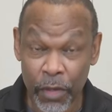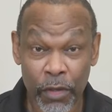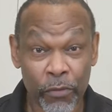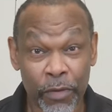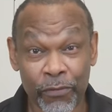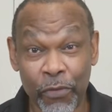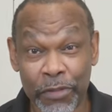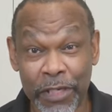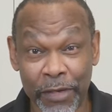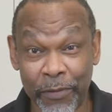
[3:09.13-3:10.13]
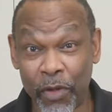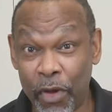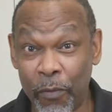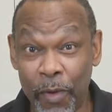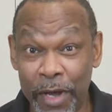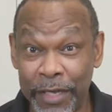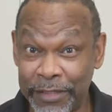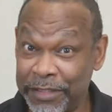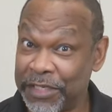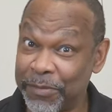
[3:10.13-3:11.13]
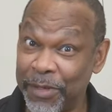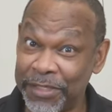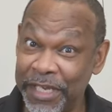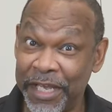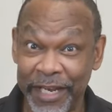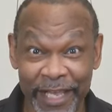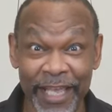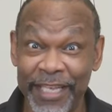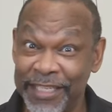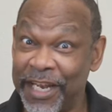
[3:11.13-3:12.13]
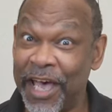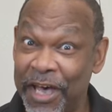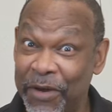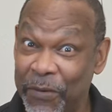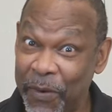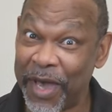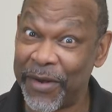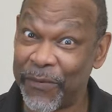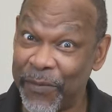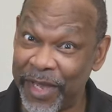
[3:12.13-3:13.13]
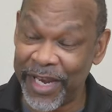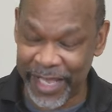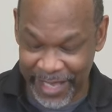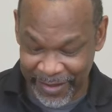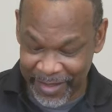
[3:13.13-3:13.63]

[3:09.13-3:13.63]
Well, of course, like with all wines, six months in, it's not quite ready.